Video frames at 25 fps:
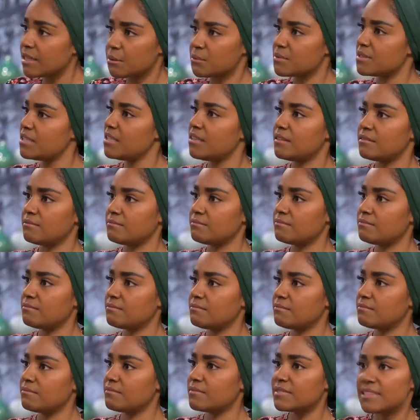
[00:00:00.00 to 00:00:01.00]
That was it.
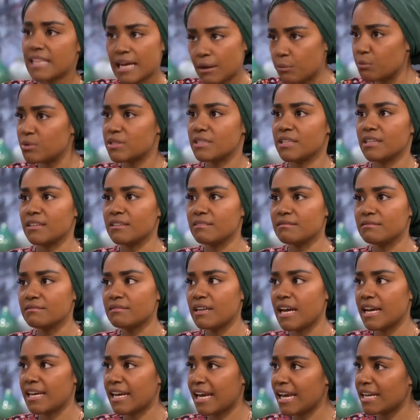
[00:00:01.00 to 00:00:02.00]
That was it.
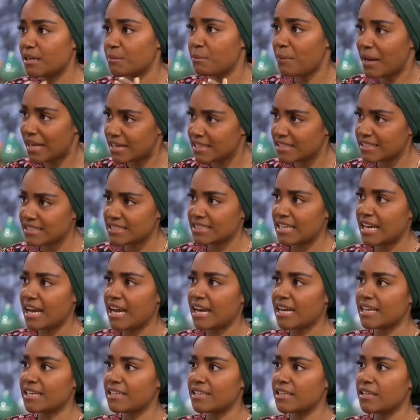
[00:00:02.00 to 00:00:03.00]
And I had a panic
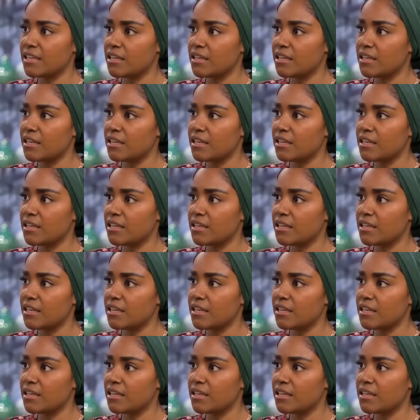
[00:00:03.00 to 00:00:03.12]
attack. It sent